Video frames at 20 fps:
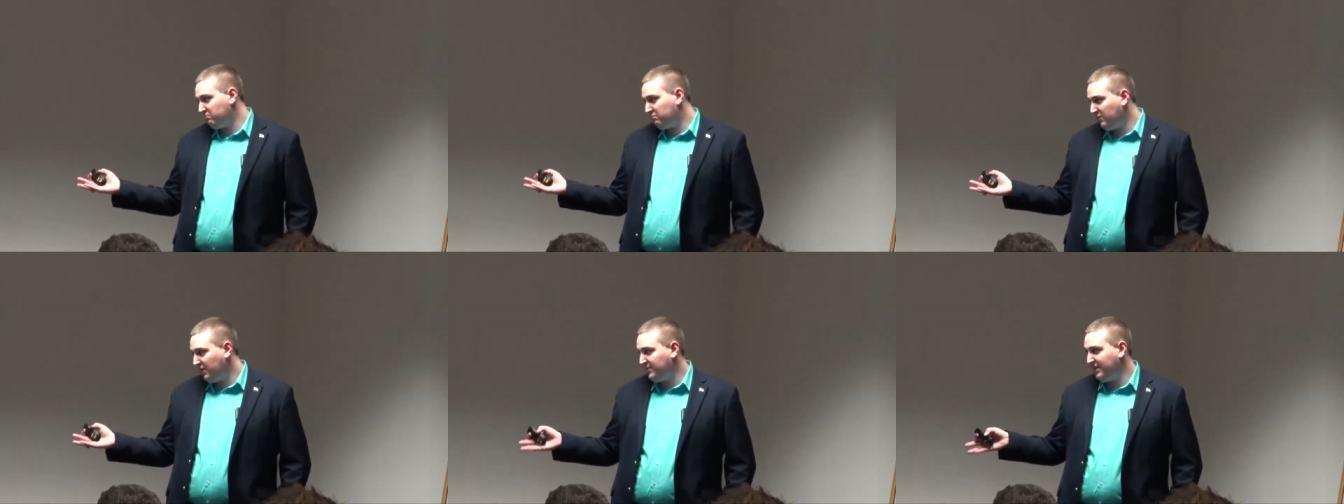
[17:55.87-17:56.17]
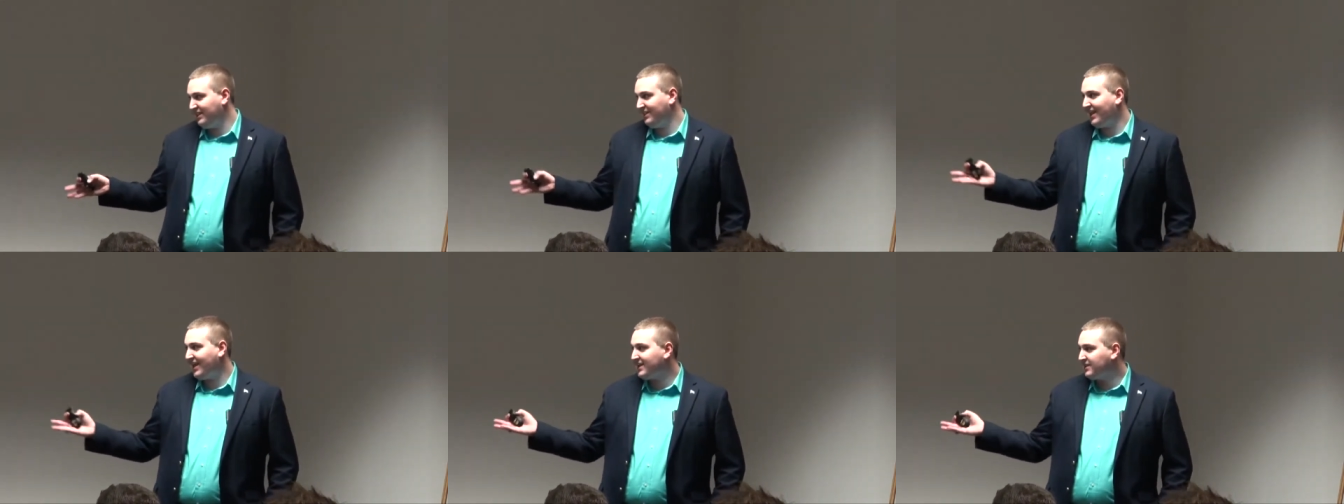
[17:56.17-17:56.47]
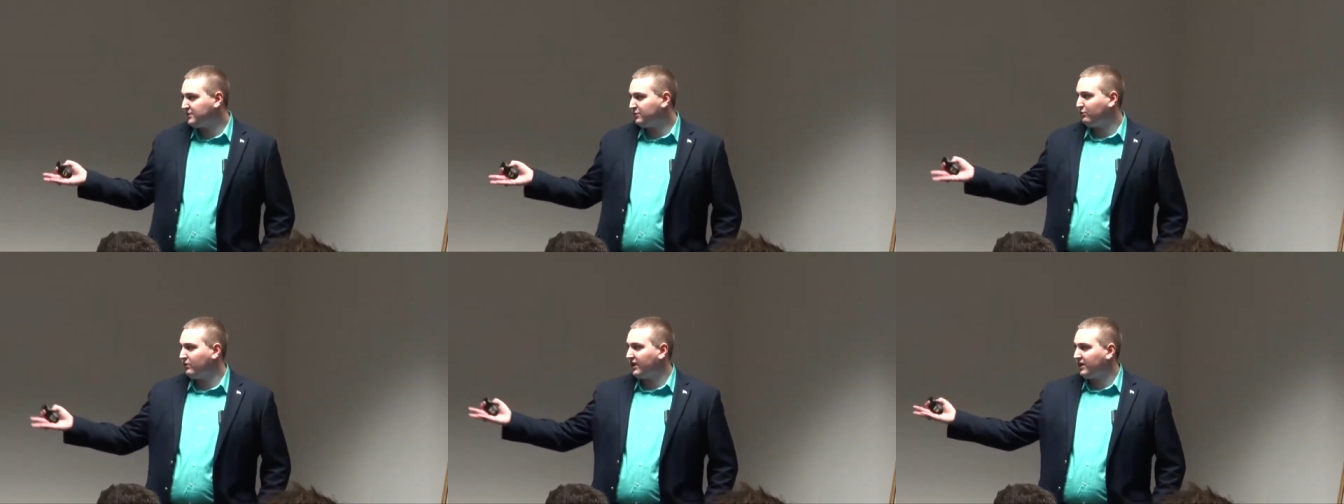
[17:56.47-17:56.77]
maybe
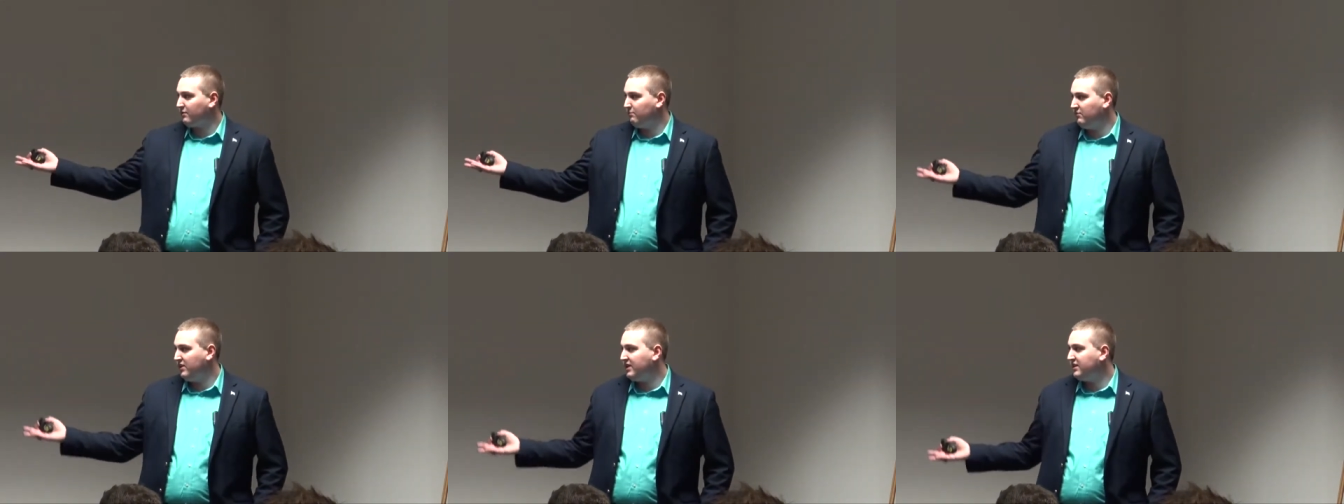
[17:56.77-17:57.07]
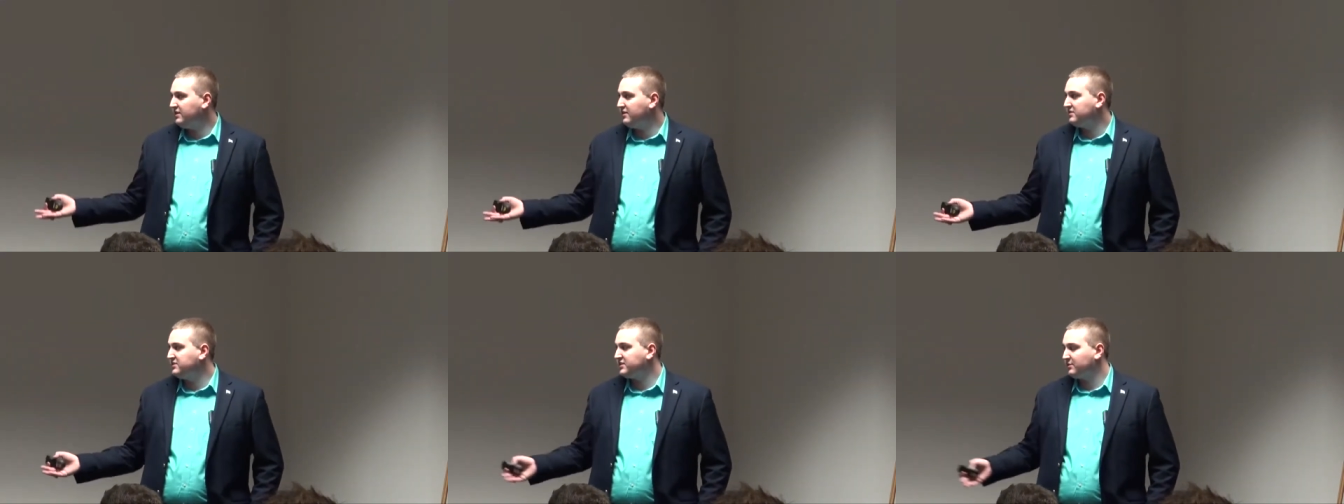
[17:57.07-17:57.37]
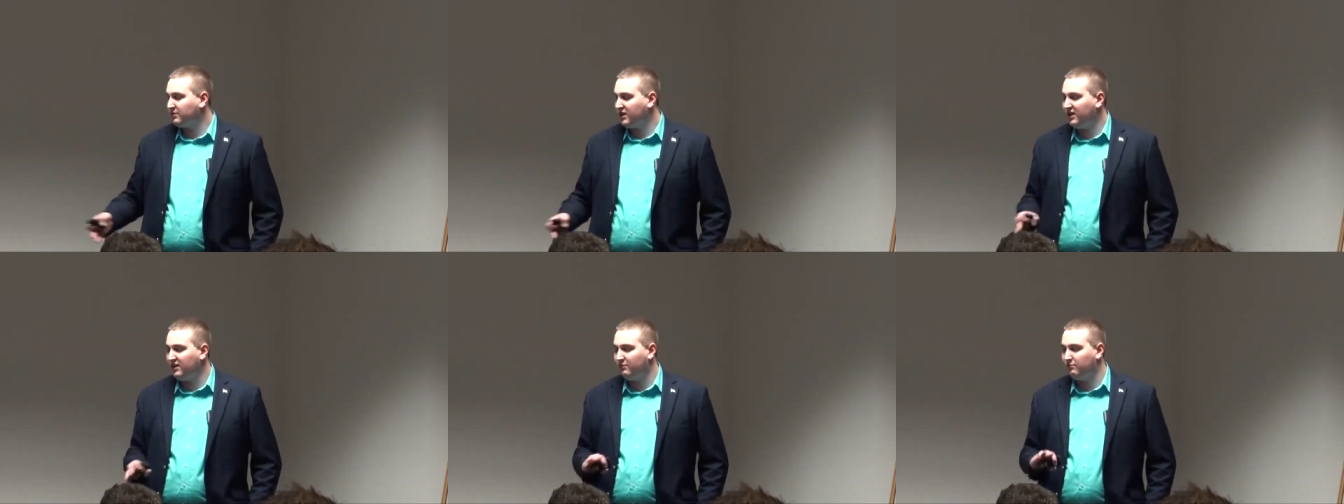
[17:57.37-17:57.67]
like to recommend
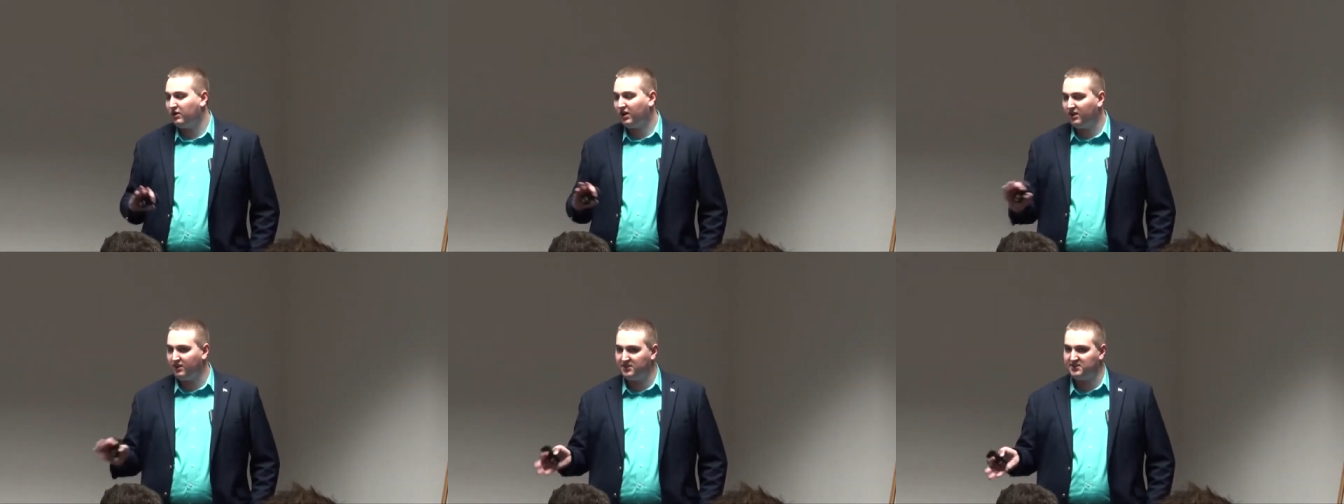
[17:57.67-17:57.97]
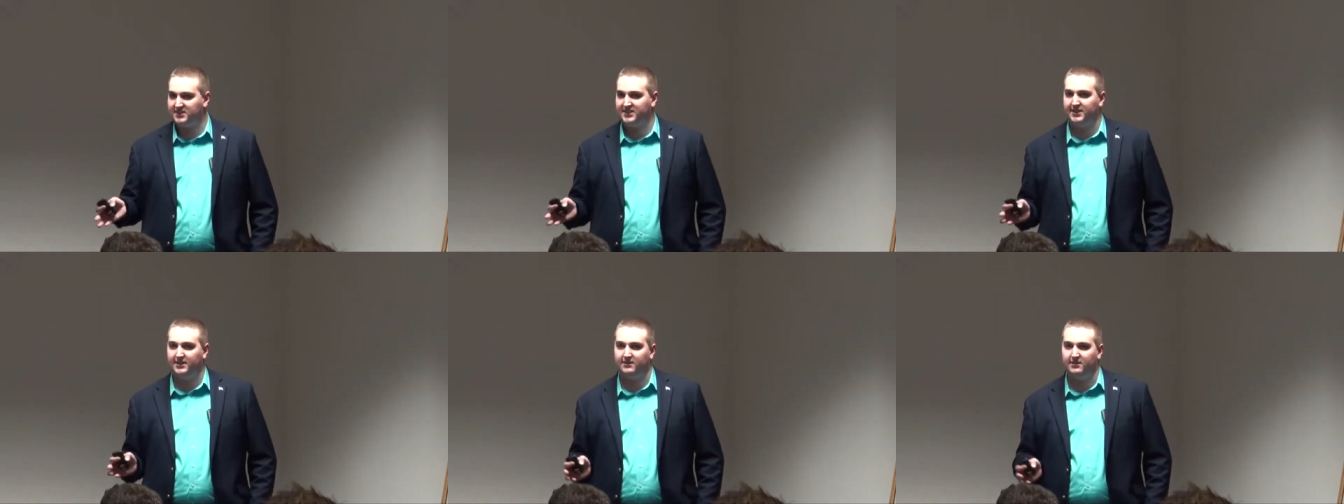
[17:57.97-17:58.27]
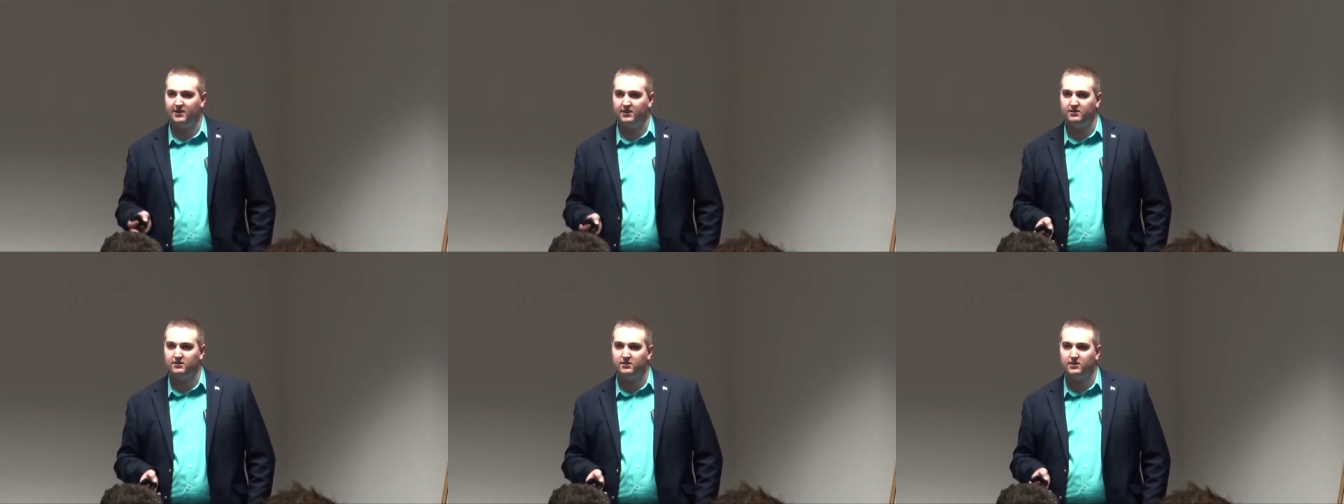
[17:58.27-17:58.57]
some kind of policy
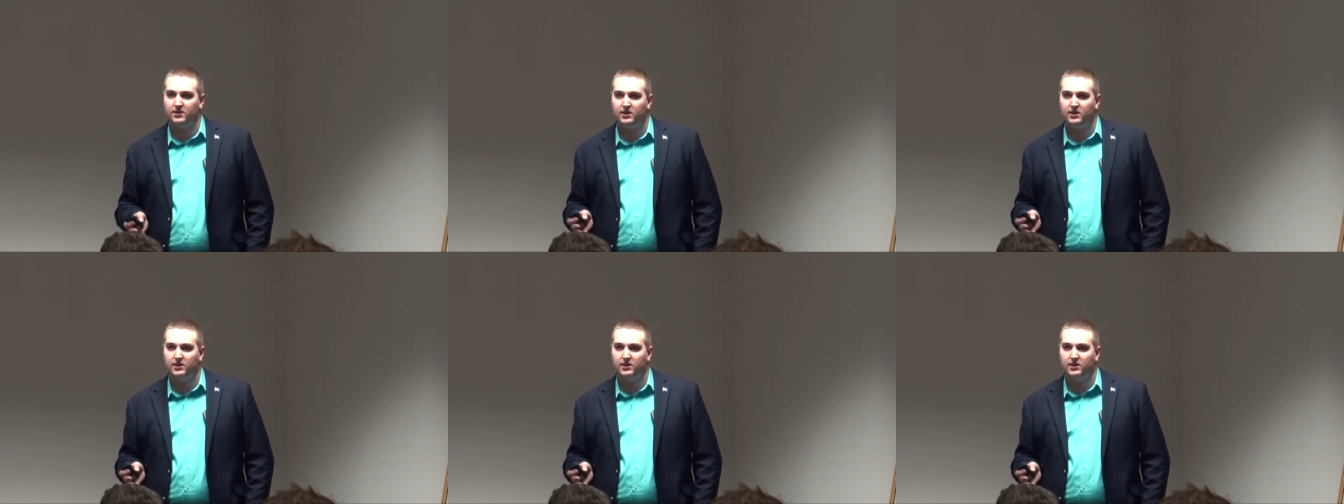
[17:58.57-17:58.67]
that